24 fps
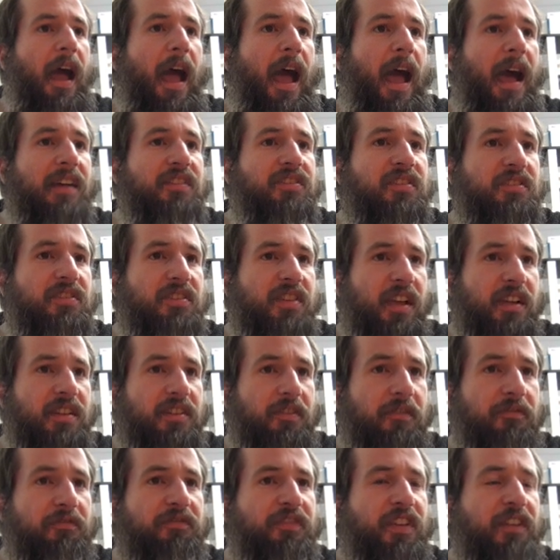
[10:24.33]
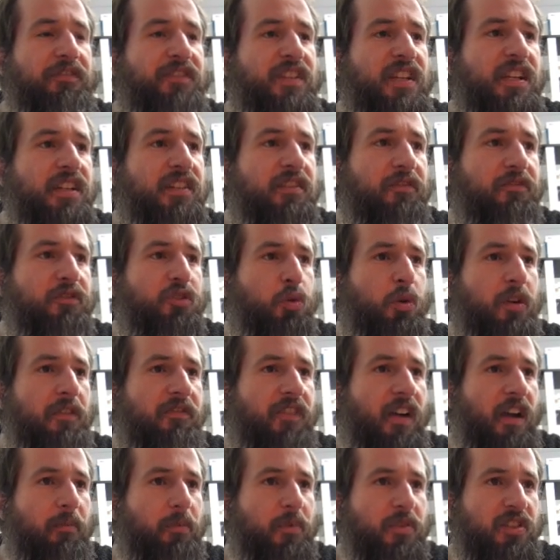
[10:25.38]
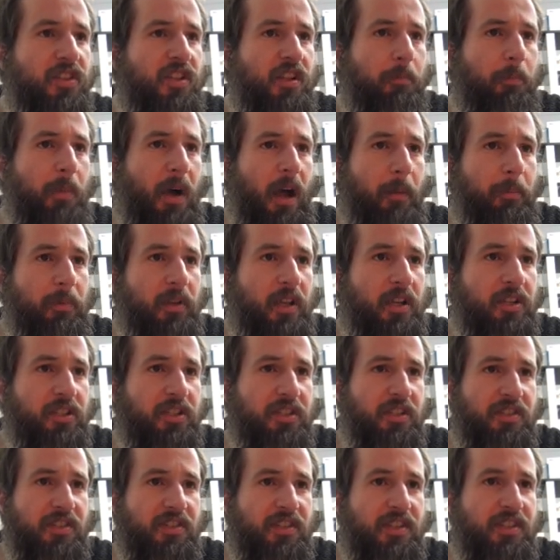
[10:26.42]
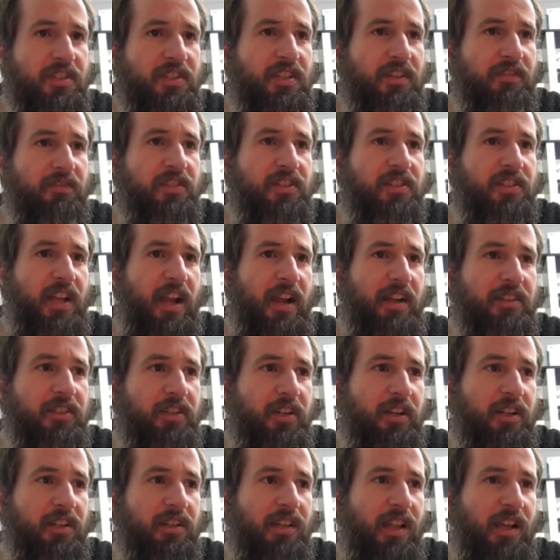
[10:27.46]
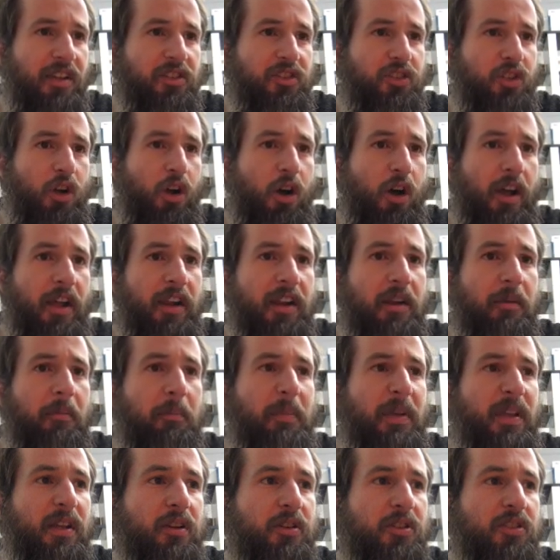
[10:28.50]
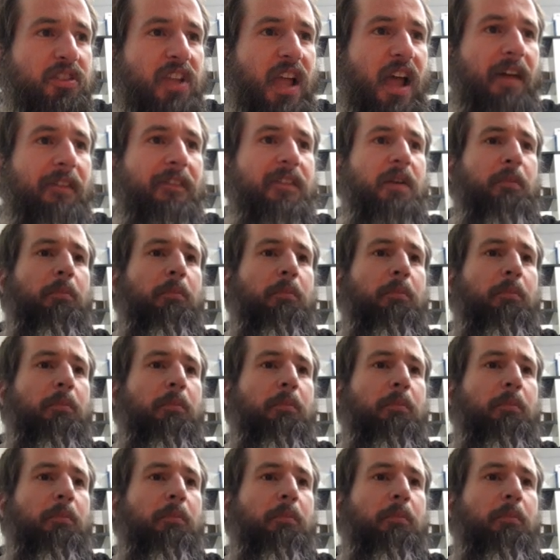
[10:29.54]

As it says, 15 to 25% of the population is sensitive to dietary cholesterol, and it appears to have an